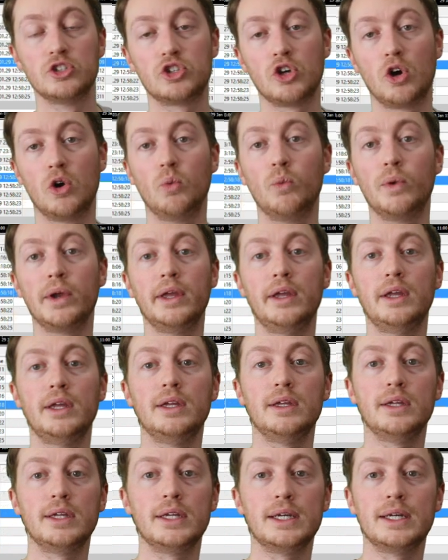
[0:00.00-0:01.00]
So
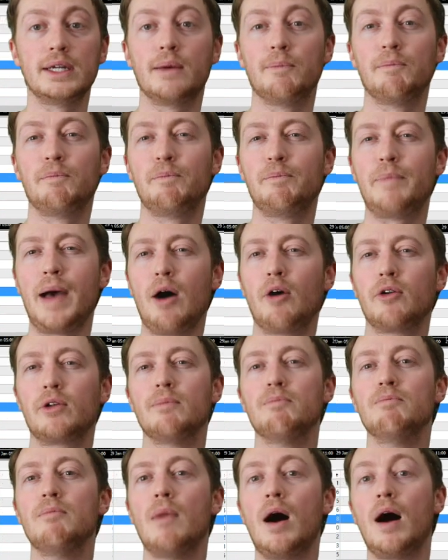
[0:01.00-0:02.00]
we, in about
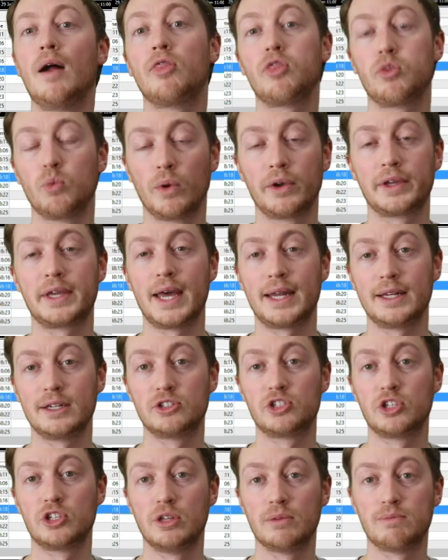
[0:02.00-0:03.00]
a month, we're
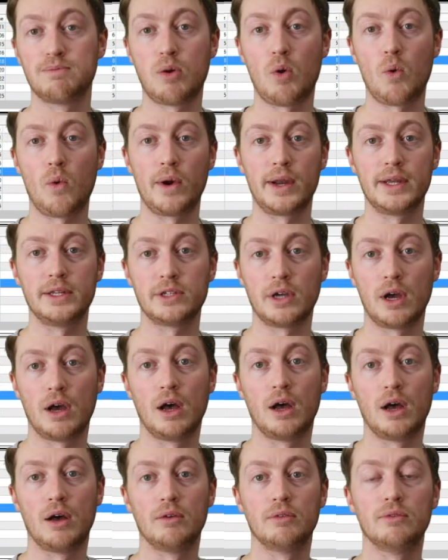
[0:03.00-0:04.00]
getting to the point
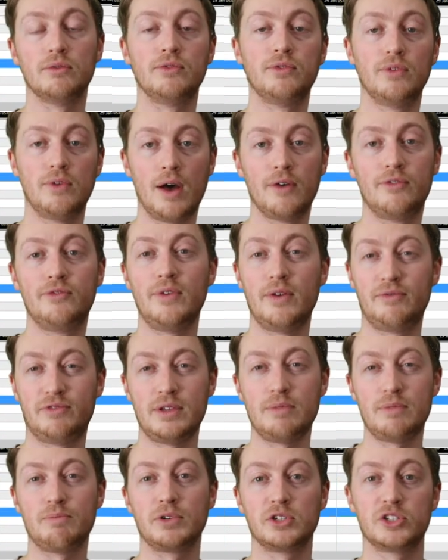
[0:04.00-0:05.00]
of a
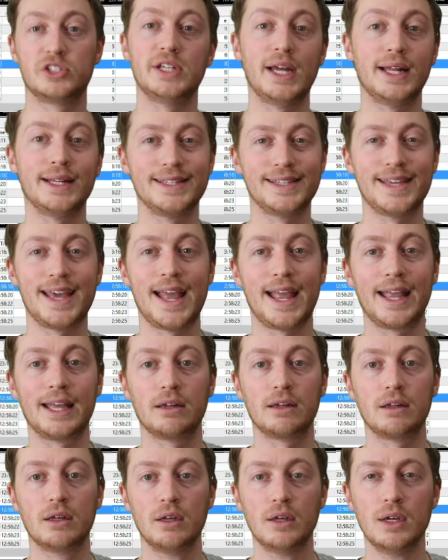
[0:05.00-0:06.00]
50%
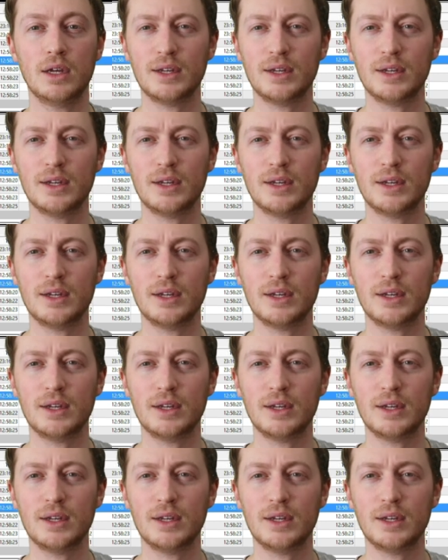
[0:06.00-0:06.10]
gain